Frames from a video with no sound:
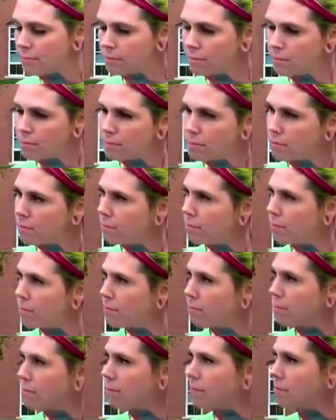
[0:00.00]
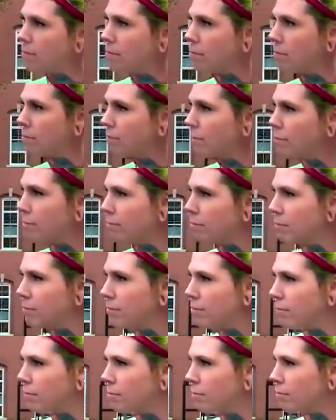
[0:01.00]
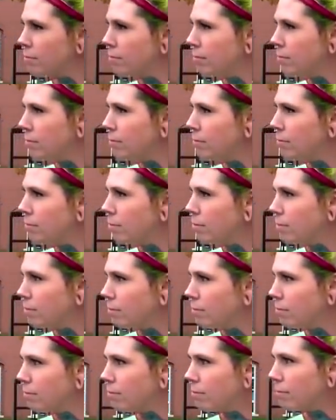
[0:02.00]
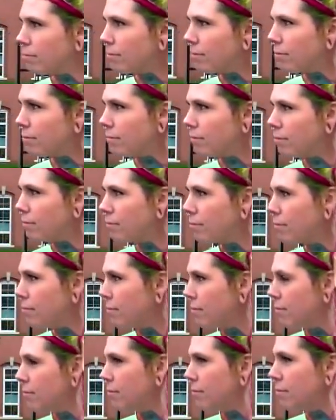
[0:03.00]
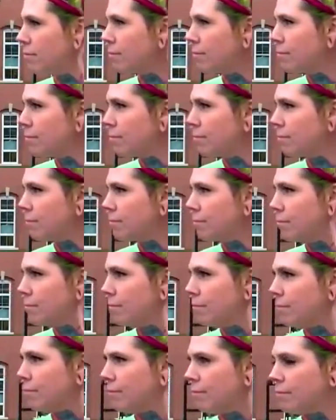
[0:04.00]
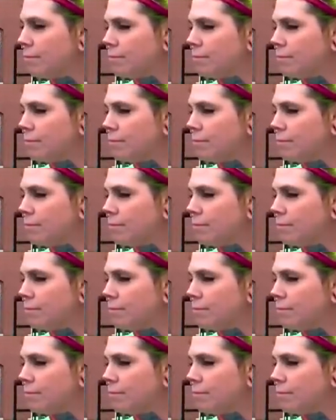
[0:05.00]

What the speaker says: This person isn't speaking.